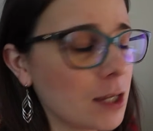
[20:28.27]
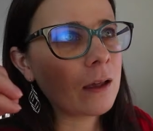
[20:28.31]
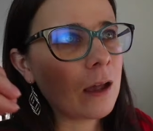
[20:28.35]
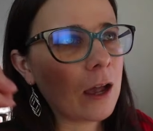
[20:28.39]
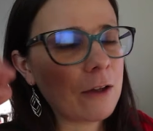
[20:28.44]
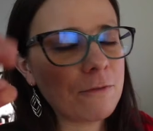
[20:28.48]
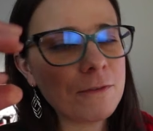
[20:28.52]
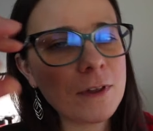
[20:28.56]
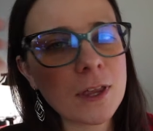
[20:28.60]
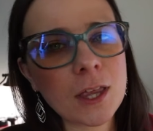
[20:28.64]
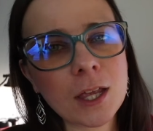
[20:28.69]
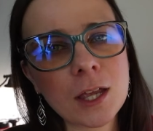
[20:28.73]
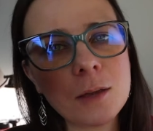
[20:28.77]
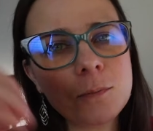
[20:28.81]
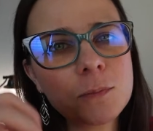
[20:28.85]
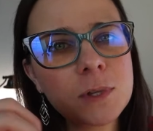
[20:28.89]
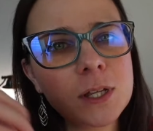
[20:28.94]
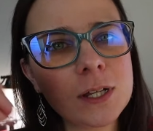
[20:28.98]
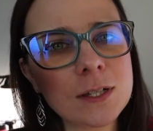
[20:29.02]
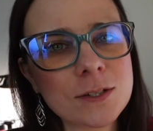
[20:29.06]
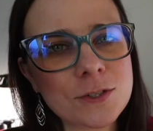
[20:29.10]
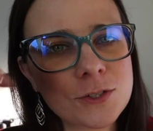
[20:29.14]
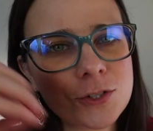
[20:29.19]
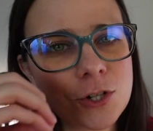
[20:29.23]
I feel like I'm
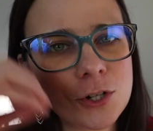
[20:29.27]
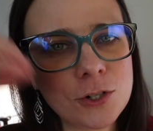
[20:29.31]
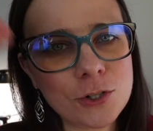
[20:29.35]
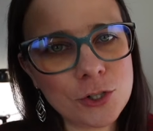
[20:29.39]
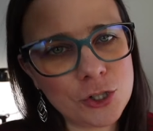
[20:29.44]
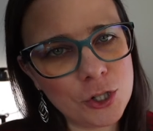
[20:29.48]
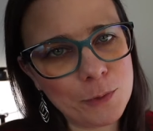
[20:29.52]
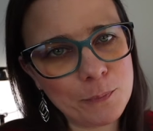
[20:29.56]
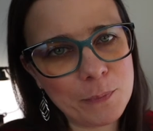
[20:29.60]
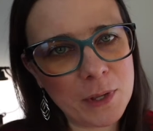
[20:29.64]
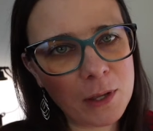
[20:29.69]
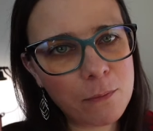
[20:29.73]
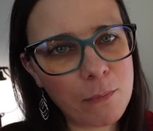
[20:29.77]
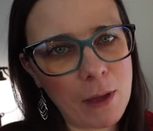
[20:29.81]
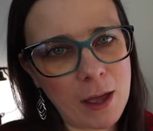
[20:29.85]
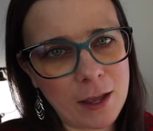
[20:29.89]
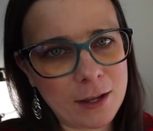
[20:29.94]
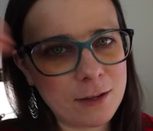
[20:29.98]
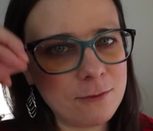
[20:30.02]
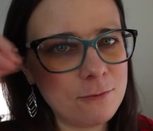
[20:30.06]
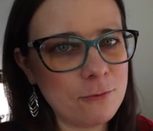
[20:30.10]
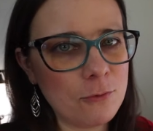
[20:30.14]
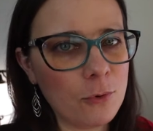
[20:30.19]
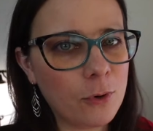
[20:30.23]
gonna start jumping
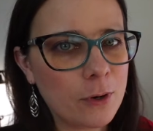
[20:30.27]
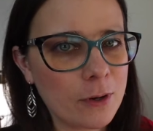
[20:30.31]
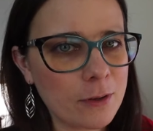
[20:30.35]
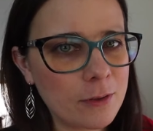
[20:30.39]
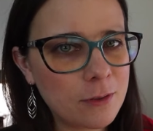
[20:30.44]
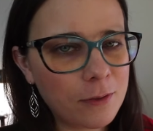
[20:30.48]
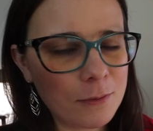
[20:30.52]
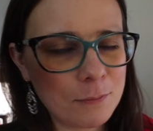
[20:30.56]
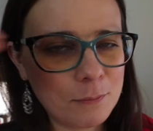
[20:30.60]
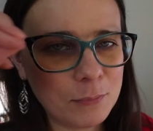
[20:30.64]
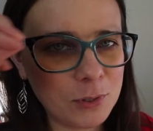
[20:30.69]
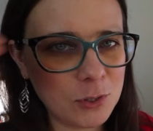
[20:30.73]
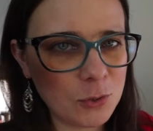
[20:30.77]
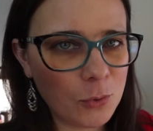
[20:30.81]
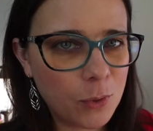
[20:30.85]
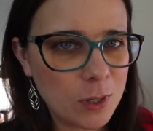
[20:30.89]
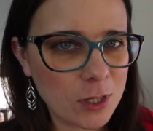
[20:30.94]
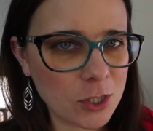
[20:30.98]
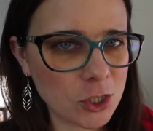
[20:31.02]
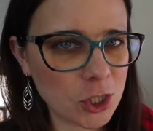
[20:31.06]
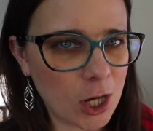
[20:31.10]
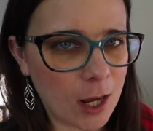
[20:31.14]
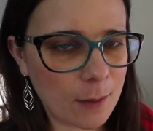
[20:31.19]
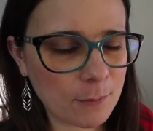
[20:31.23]
back and forth
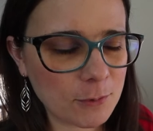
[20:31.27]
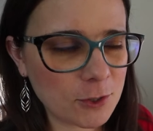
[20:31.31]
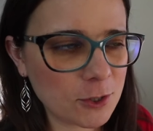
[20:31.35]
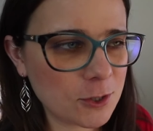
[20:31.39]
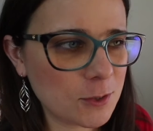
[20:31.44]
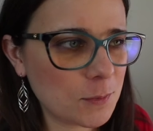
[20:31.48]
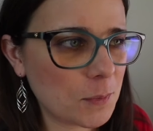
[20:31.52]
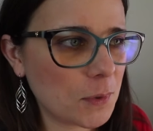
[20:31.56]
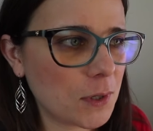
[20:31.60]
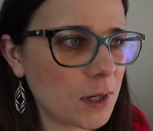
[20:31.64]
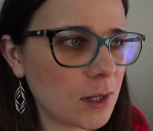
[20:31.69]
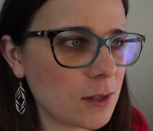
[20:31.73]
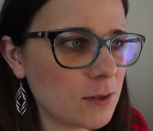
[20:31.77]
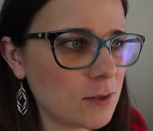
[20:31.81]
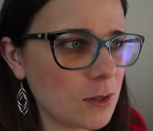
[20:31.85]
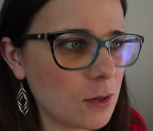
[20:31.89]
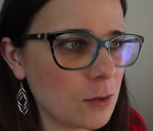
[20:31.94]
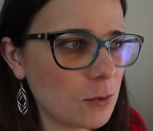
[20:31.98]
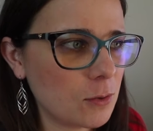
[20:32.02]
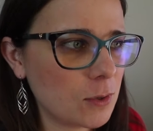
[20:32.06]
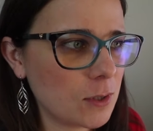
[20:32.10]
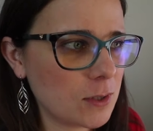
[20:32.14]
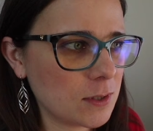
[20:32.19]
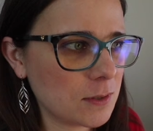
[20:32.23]
between chapters pretty
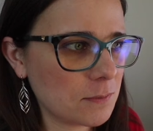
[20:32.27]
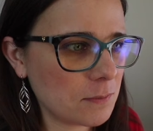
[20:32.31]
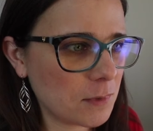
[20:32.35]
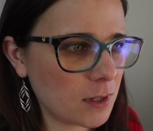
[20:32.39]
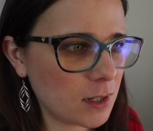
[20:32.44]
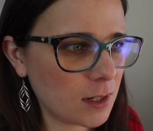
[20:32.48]
soon because